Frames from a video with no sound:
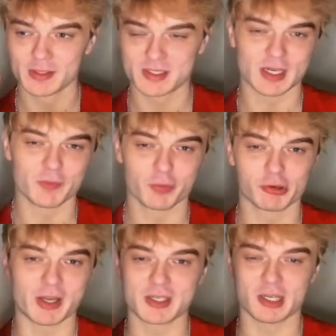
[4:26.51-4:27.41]
set of
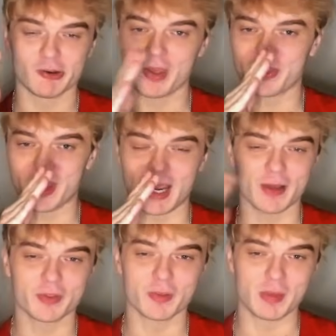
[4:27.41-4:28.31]
criteria they
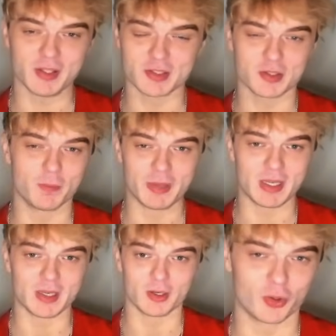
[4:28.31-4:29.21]
have to meet to
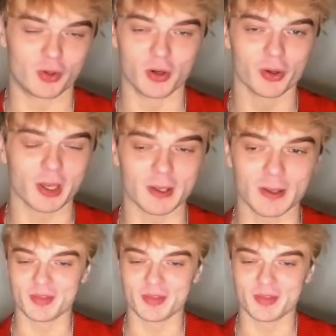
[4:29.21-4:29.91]
be good looking.